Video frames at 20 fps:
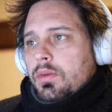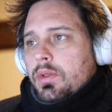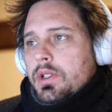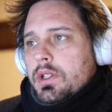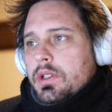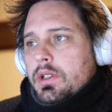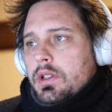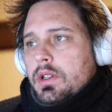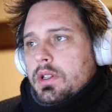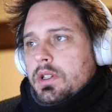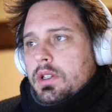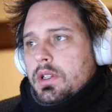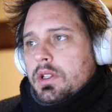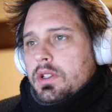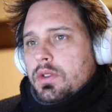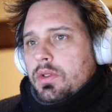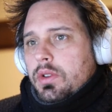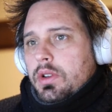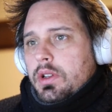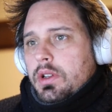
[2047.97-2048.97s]
which is initially
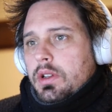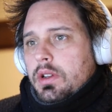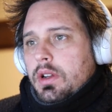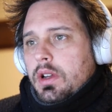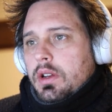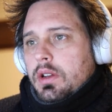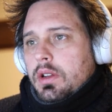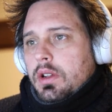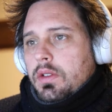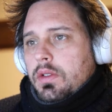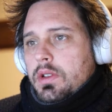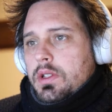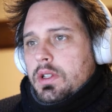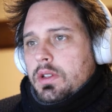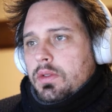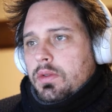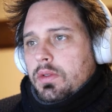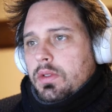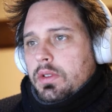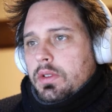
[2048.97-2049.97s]
sorted in
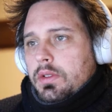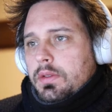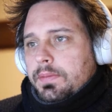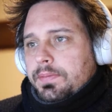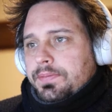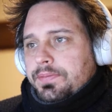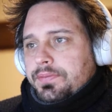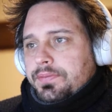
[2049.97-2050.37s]
non-decreasing order.